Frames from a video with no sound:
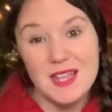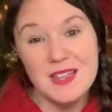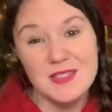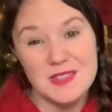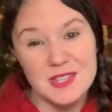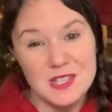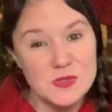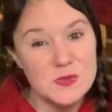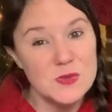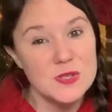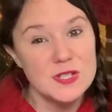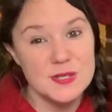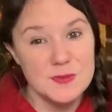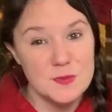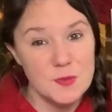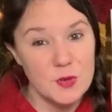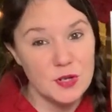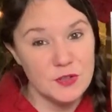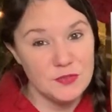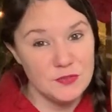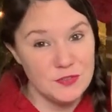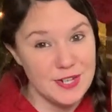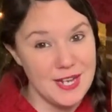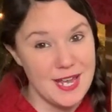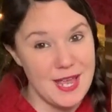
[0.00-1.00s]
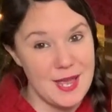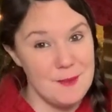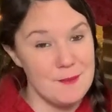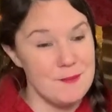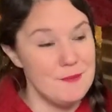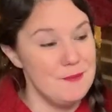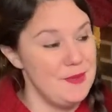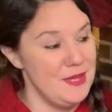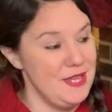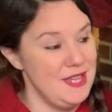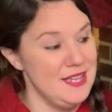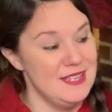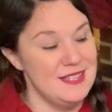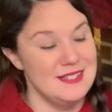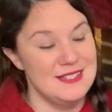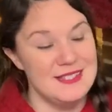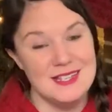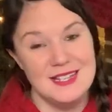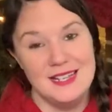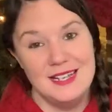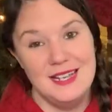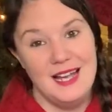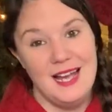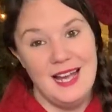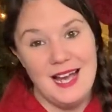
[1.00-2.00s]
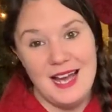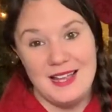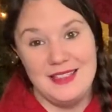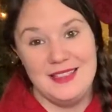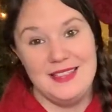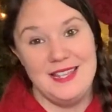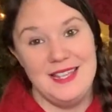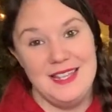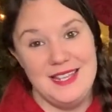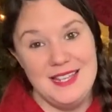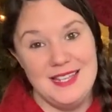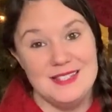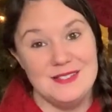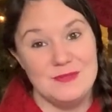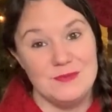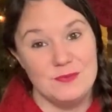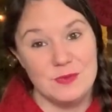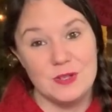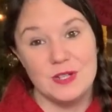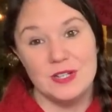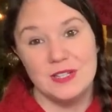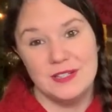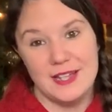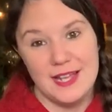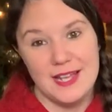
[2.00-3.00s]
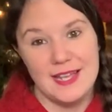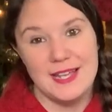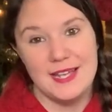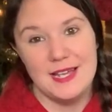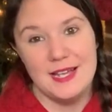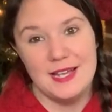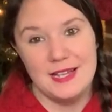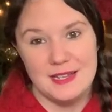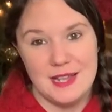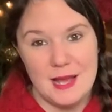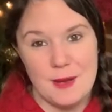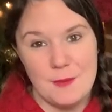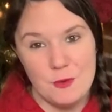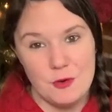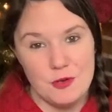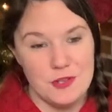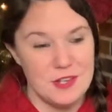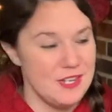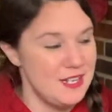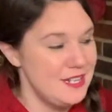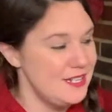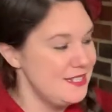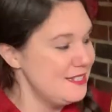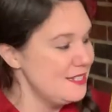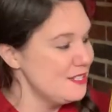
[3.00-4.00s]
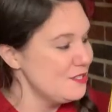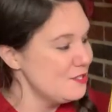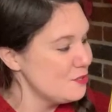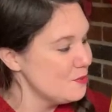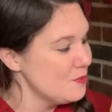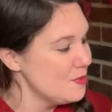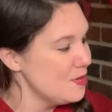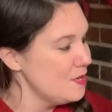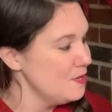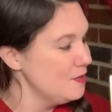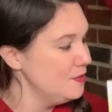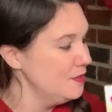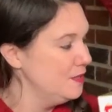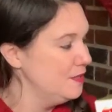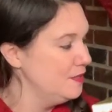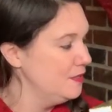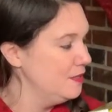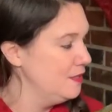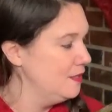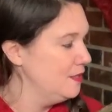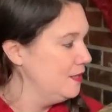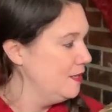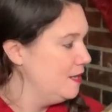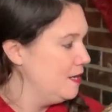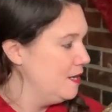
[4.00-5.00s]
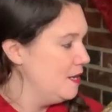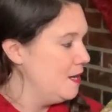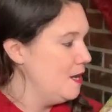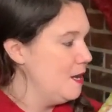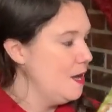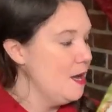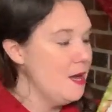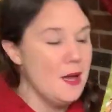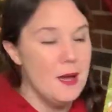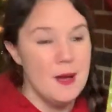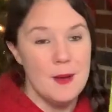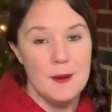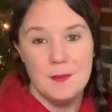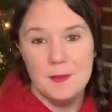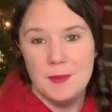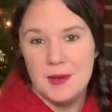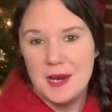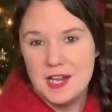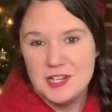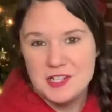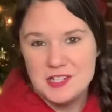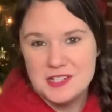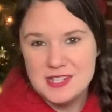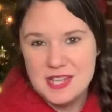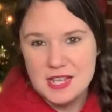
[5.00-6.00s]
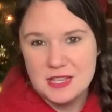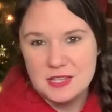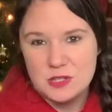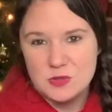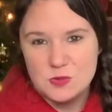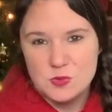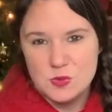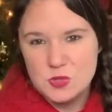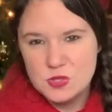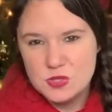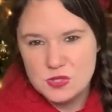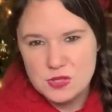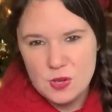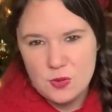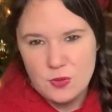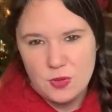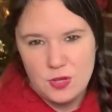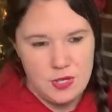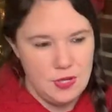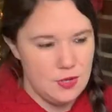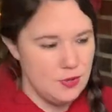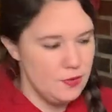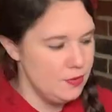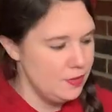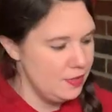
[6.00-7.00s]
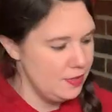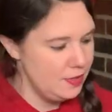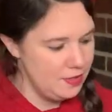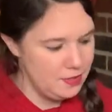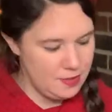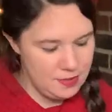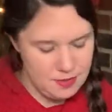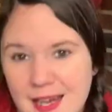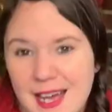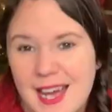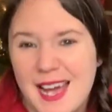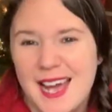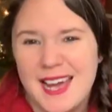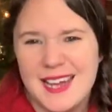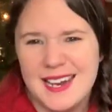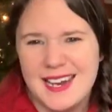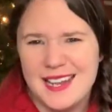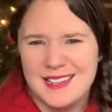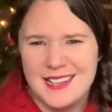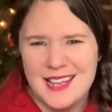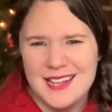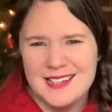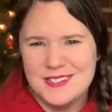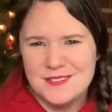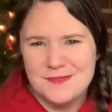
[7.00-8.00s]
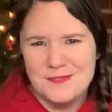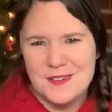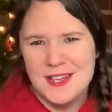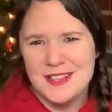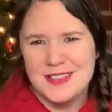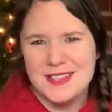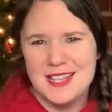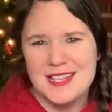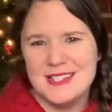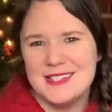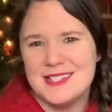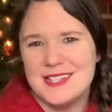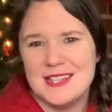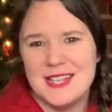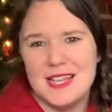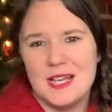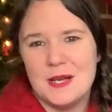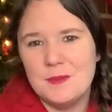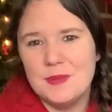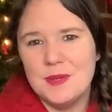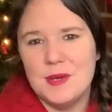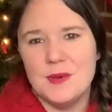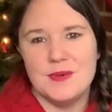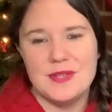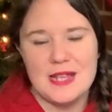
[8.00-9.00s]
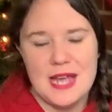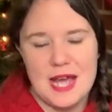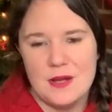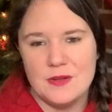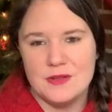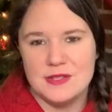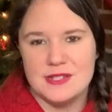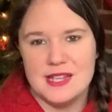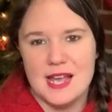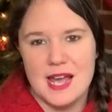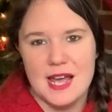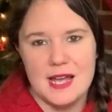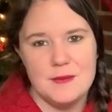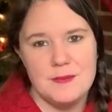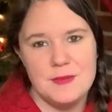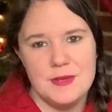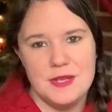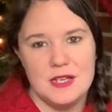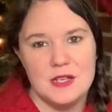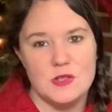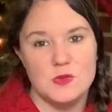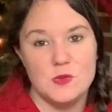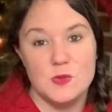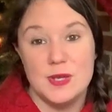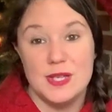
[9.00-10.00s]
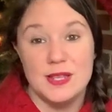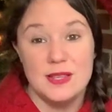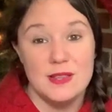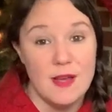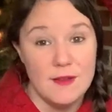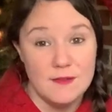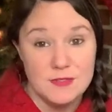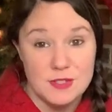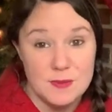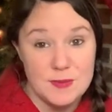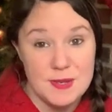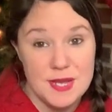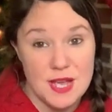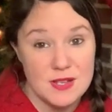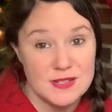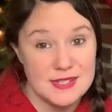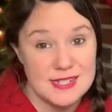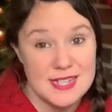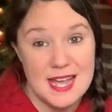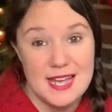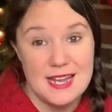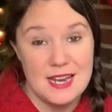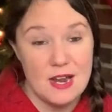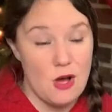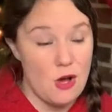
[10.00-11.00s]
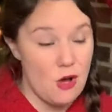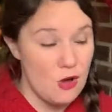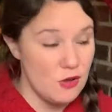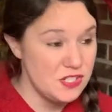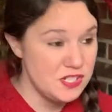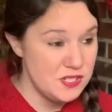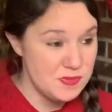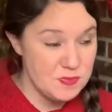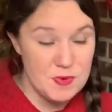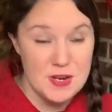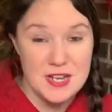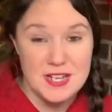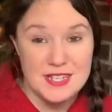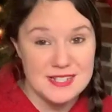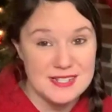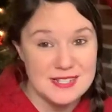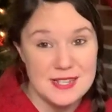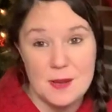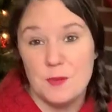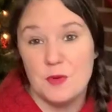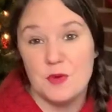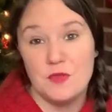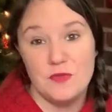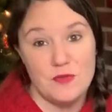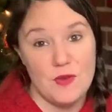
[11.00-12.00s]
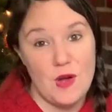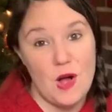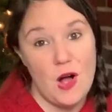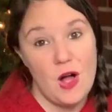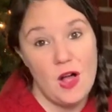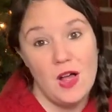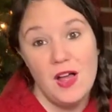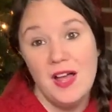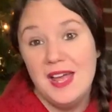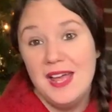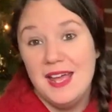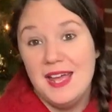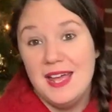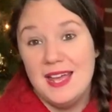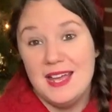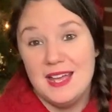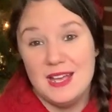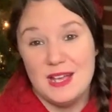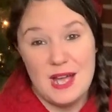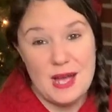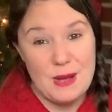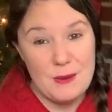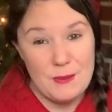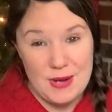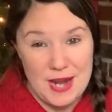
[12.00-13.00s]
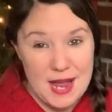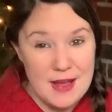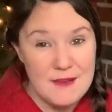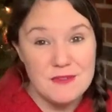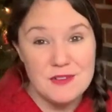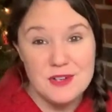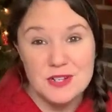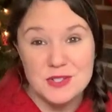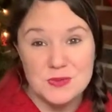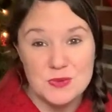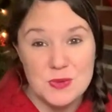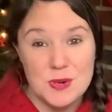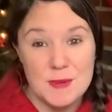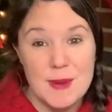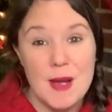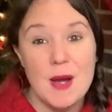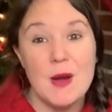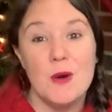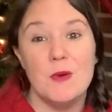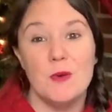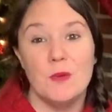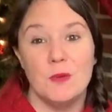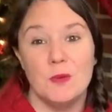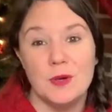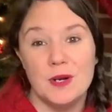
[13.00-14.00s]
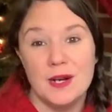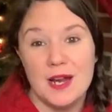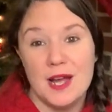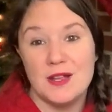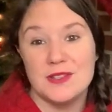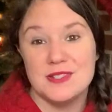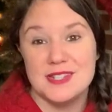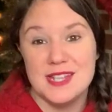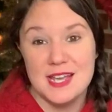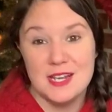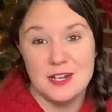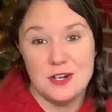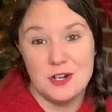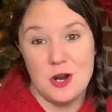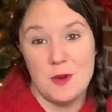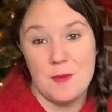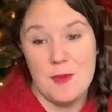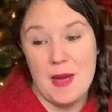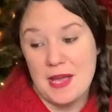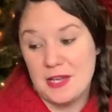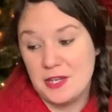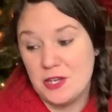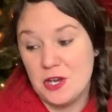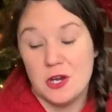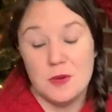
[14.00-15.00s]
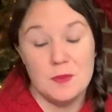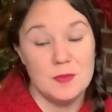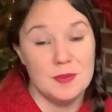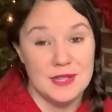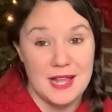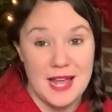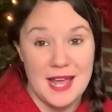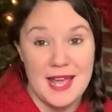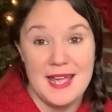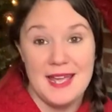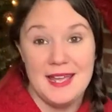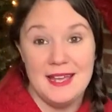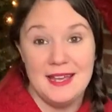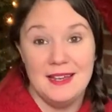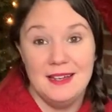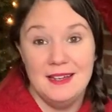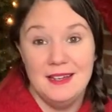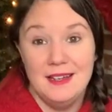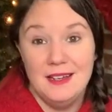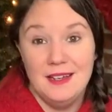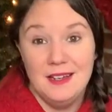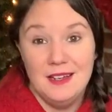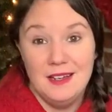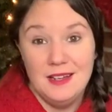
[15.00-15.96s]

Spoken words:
this one's more for him because I think he's gonna like it a lot more than his sister will. But I just thought this was so cute. And I like to find things that they can play with outside because we love to be outside. Spring, summer, fall, whenever it's warm out, we're outside in our backyard playing